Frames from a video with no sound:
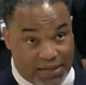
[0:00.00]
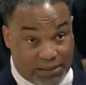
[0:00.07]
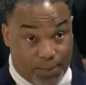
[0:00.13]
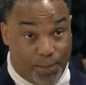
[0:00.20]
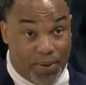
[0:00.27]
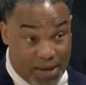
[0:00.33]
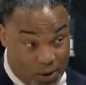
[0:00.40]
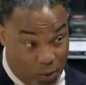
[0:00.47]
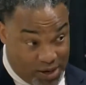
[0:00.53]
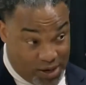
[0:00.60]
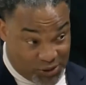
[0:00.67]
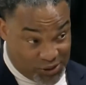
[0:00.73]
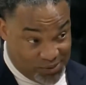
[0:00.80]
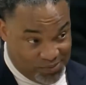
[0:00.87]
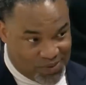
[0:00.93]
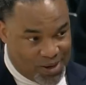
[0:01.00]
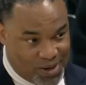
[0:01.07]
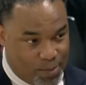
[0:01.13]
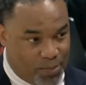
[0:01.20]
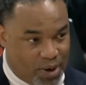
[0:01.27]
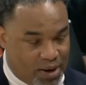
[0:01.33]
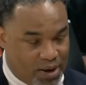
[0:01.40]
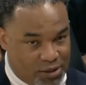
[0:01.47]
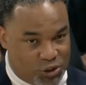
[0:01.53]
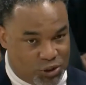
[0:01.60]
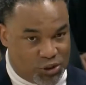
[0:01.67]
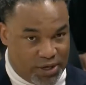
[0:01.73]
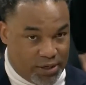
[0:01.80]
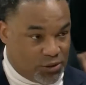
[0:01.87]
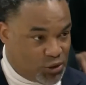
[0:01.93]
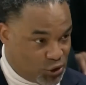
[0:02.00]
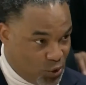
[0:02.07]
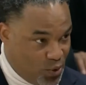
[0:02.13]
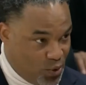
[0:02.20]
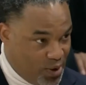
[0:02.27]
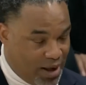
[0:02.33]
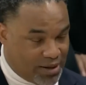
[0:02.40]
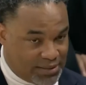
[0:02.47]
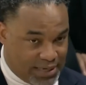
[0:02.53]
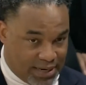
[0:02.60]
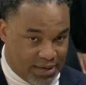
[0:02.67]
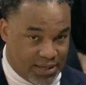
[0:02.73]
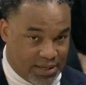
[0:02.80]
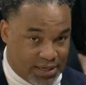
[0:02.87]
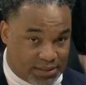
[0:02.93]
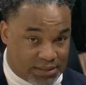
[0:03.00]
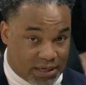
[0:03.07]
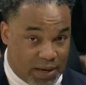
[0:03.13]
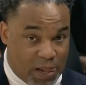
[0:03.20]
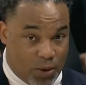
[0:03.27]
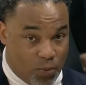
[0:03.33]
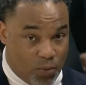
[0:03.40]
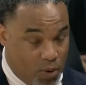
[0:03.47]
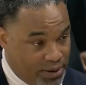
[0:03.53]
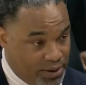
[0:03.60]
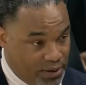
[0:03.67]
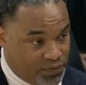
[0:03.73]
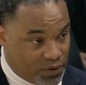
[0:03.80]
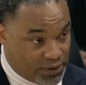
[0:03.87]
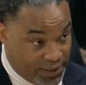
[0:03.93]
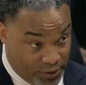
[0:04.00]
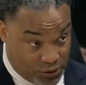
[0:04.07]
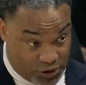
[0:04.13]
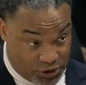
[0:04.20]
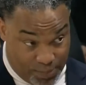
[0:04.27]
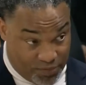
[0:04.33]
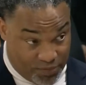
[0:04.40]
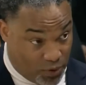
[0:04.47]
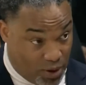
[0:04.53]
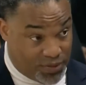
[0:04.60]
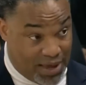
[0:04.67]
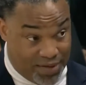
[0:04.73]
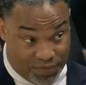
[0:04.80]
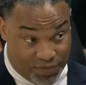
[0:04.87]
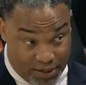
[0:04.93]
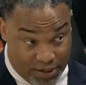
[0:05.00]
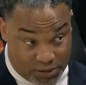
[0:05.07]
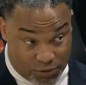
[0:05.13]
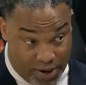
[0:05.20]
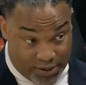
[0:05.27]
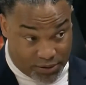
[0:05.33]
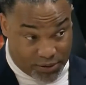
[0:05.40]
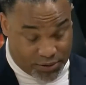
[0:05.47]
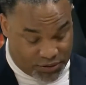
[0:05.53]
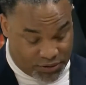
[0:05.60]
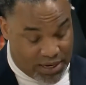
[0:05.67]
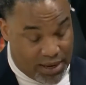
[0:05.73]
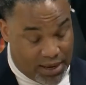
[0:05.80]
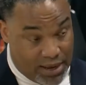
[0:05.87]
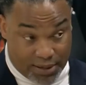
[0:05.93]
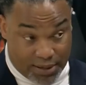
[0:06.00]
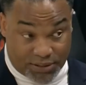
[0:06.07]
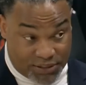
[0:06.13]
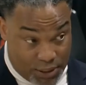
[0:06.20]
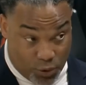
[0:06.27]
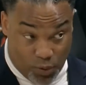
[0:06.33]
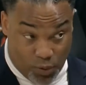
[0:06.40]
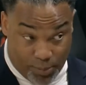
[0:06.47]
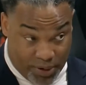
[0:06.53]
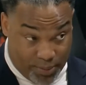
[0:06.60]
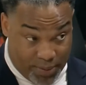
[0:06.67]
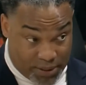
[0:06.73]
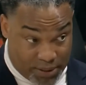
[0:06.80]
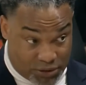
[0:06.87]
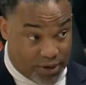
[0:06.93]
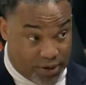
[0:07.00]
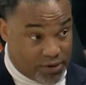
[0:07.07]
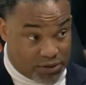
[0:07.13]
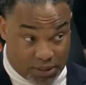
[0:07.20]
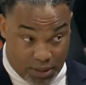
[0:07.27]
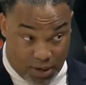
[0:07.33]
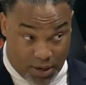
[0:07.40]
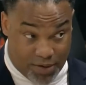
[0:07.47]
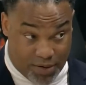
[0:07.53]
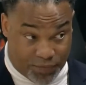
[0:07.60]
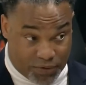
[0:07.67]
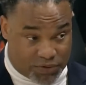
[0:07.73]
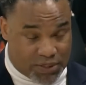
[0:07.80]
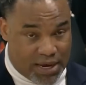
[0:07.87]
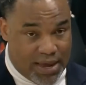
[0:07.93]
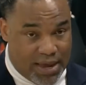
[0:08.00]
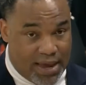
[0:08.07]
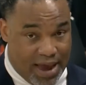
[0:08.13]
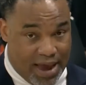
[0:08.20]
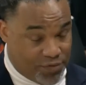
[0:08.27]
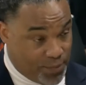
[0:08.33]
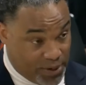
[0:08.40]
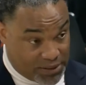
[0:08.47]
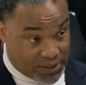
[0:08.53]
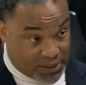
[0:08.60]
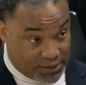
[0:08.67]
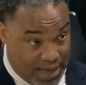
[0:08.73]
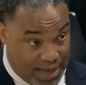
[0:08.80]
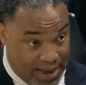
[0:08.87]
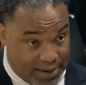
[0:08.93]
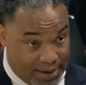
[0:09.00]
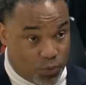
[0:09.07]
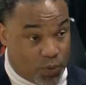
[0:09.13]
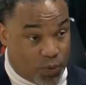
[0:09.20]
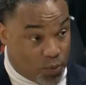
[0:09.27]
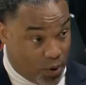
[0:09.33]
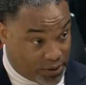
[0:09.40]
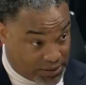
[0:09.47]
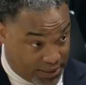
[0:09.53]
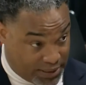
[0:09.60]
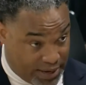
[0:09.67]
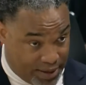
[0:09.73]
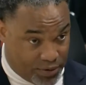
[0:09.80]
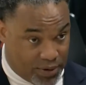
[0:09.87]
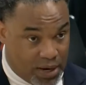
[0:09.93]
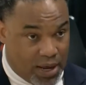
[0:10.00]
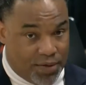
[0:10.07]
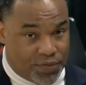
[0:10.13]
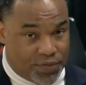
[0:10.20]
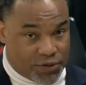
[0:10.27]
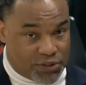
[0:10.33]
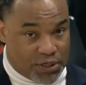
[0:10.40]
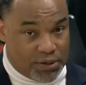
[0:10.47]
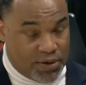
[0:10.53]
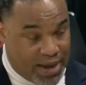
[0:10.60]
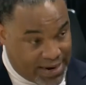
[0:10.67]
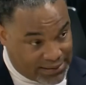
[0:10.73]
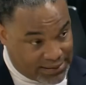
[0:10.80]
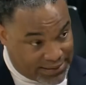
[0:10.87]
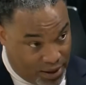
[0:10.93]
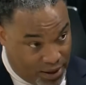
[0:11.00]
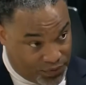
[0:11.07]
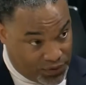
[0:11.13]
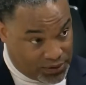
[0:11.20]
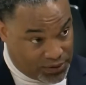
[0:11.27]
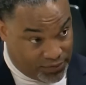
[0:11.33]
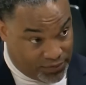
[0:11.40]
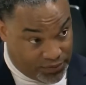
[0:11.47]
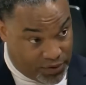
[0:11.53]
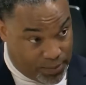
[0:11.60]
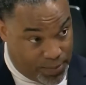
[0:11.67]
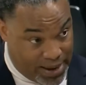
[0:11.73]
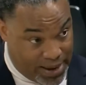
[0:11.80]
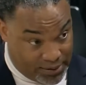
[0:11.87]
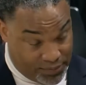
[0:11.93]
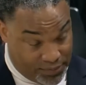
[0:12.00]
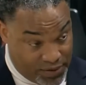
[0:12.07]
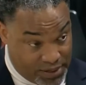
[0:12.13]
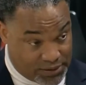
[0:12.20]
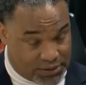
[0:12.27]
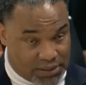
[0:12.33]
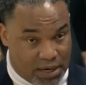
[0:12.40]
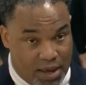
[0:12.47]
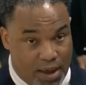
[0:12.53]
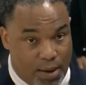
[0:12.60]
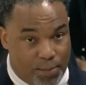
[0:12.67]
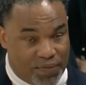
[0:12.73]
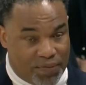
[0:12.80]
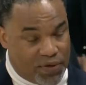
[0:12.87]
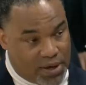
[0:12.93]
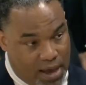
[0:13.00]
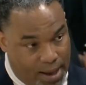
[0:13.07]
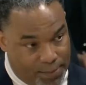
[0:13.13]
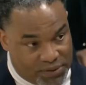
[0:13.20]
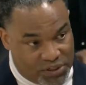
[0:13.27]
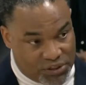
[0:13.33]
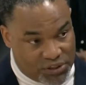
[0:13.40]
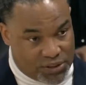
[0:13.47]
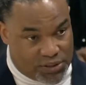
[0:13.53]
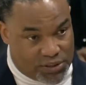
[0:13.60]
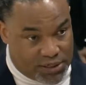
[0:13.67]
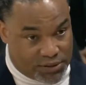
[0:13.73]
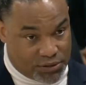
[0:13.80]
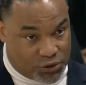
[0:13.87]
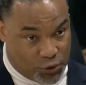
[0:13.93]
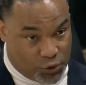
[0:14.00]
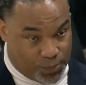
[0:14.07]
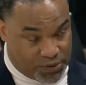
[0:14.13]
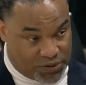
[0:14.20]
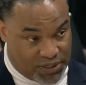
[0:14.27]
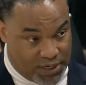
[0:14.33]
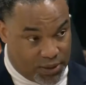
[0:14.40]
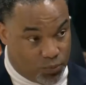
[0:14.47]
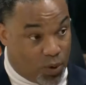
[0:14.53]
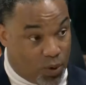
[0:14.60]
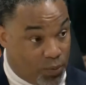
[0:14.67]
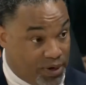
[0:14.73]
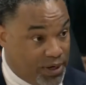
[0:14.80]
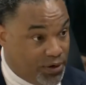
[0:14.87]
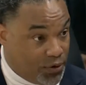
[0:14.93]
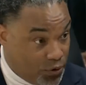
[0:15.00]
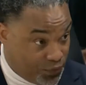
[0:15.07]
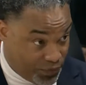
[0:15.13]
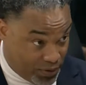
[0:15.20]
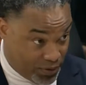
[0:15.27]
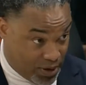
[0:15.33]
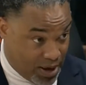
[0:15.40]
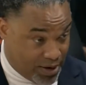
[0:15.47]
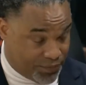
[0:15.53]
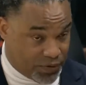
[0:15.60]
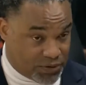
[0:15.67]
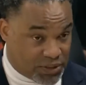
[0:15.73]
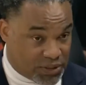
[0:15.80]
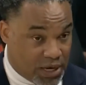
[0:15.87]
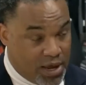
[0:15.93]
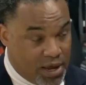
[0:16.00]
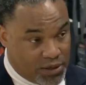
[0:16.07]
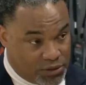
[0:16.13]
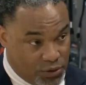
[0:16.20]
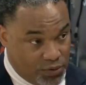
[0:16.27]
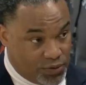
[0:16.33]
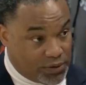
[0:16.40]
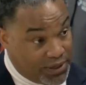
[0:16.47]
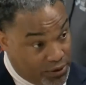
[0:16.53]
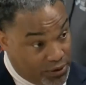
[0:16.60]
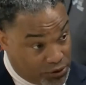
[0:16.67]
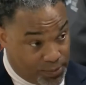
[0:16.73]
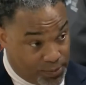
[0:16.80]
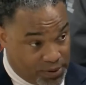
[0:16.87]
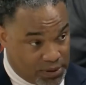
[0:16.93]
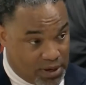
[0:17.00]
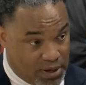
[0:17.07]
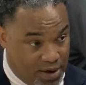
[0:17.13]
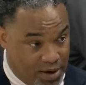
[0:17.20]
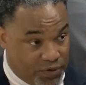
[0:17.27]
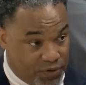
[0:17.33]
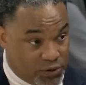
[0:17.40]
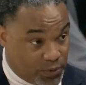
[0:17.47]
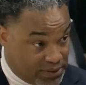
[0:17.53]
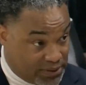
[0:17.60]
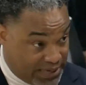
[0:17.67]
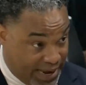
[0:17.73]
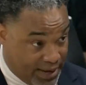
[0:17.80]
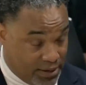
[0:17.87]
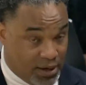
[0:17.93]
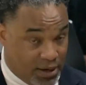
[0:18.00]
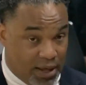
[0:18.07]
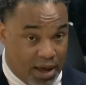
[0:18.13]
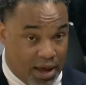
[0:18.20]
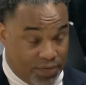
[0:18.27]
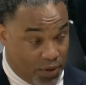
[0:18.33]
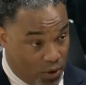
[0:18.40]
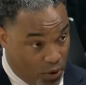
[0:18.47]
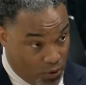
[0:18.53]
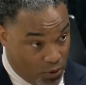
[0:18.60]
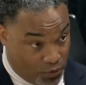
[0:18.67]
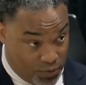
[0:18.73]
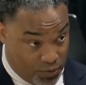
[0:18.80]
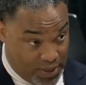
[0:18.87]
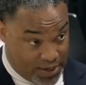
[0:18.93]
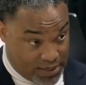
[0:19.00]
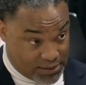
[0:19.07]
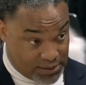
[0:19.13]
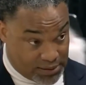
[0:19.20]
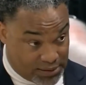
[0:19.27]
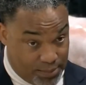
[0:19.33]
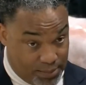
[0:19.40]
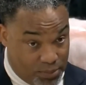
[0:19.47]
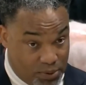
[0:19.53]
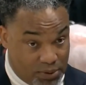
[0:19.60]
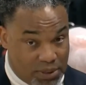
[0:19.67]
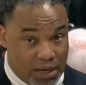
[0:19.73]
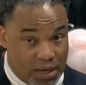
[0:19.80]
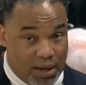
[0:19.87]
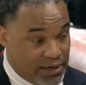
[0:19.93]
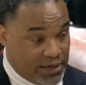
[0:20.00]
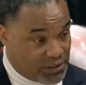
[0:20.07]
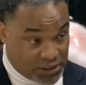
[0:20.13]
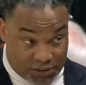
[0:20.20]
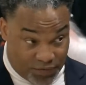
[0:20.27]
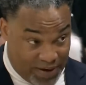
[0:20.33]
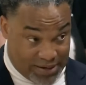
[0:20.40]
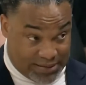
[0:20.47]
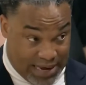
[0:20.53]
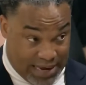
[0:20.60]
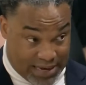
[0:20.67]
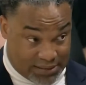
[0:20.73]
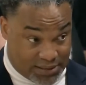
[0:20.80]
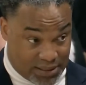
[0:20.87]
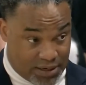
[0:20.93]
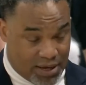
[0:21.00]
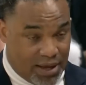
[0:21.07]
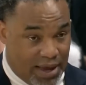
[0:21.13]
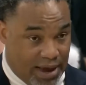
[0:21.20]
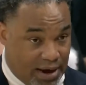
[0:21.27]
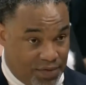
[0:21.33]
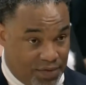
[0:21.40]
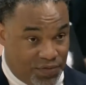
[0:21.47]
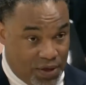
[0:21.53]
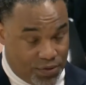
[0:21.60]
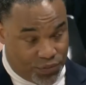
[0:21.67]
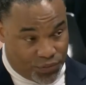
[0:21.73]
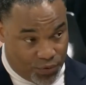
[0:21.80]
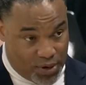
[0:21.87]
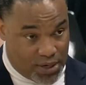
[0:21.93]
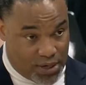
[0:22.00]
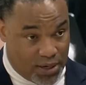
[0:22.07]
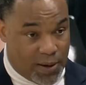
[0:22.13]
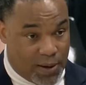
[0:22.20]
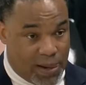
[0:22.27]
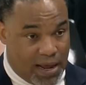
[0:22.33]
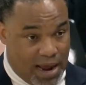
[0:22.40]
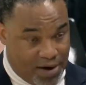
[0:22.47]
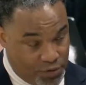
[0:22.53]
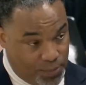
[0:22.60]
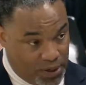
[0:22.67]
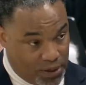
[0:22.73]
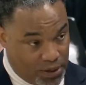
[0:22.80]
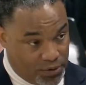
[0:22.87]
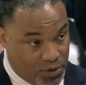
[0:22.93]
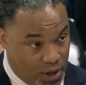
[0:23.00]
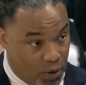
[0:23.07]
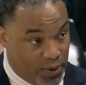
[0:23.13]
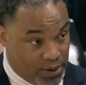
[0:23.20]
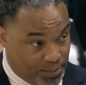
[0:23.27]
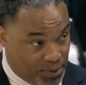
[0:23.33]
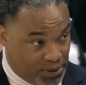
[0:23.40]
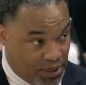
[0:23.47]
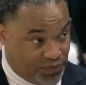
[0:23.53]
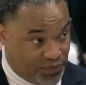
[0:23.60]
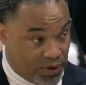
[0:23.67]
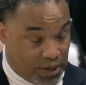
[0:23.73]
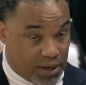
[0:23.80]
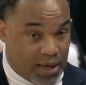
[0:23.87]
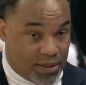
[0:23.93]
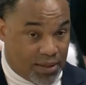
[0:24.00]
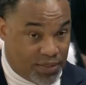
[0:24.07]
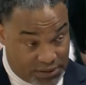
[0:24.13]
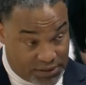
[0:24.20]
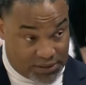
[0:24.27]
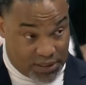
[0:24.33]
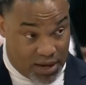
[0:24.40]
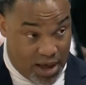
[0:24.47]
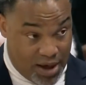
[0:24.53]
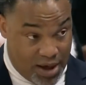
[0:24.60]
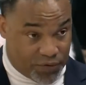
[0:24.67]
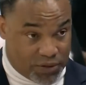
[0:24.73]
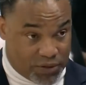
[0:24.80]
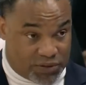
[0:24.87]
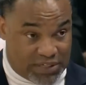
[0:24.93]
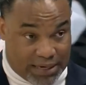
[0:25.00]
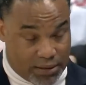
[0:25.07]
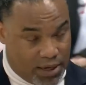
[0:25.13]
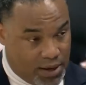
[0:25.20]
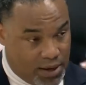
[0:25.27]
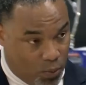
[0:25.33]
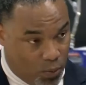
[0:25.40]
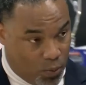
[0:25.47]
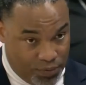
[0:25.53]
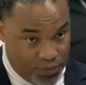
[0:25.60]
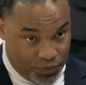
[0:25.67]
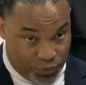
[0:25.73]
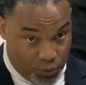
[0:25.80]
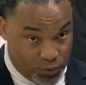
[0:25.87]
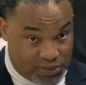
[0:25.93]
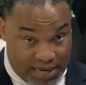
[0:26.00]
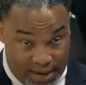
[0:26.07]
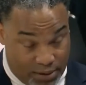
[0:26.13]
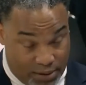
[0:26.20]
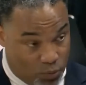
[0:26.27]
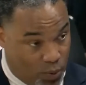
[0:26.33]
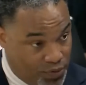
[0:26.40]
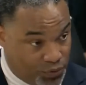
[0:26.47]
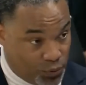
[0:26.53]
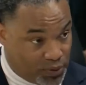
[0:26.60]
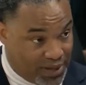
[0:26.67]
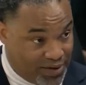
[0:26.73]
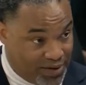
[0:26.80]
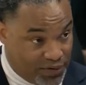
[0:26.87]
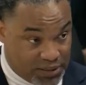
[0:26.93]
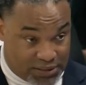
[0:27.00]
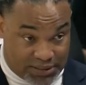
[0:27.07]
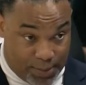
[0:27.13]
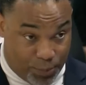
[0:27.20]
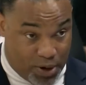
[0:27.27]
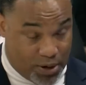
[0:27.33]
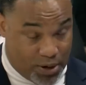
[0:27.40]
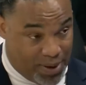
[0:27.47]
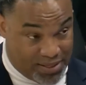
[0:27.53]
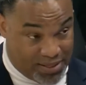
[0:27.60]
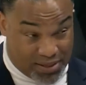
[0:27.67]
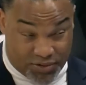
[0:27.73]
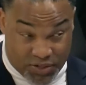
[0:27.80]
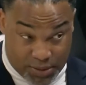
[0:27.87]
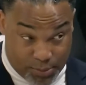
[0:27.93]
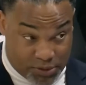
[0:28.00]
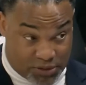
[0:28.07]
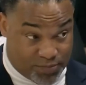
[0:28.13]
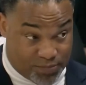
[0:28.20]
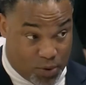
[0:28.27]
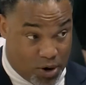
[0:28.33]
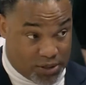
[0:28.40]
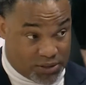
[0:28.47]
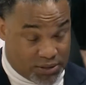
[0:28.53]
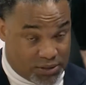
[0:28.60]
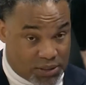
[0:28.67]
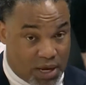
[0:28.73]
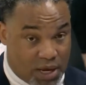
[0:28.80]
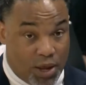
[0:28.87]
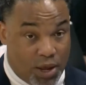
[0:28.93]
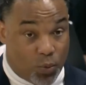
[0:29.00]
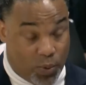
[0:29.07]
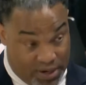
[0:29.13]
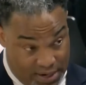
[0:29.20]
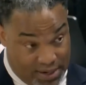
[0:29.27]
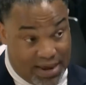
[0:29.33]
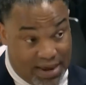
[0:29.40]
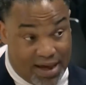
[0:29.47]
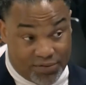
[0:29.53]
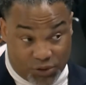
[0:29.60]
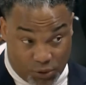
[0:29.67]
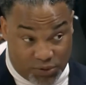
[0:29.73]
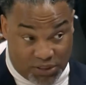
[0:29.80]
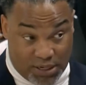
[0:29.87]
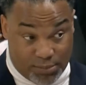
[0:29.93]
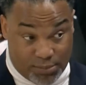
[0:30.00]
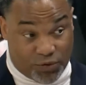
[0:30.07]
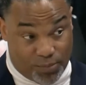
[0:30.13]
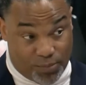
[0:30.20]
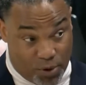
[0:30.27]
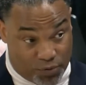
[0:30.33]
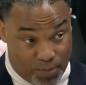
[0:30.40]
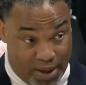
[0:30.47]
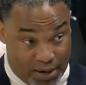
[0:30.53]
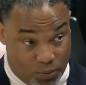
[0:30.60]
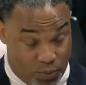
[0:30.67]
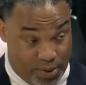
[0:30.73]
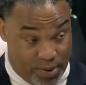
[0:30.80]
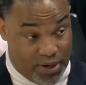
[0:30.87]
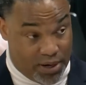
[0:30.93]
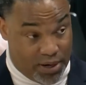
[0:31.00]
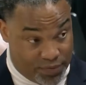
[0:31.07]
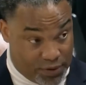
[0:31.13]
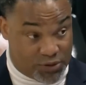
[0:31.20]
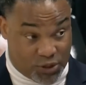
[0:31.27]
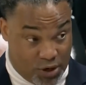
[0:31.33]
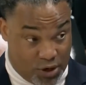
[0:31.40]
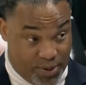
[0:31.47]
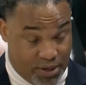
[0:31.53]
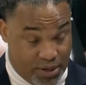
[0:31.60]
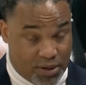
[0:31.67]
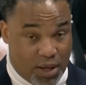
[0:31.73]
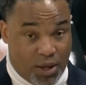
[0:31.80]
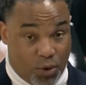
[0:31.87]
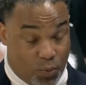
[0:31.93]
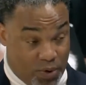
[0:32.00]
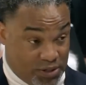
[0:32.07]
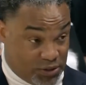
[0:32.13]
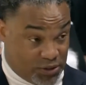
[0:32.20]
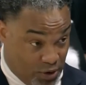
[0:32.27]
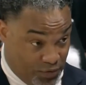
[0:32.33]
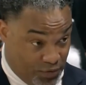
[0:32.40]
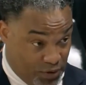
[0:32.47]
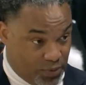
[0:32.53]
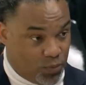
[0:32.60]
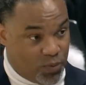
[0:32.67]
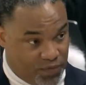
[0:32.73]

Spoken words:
That's a big question. But in short, I'll tell you this. One, the leadership of all the athletics directors and the senior women administrators in the conference. Everybody's aligned. We work together. There's a nice, healthy level of competitiveness, but the competition doesn't supersede what we need to do for the conference. Two, the leadership at the conference with Dan and the whole crew that he's assembled, it's just fantastic. And I think three, everybody knowing and believing this is a conference that 1 through 10, 1 through 11 is separated by the slimmest of margins. We need to have two teams for both men and women in the tournament. We deserve it.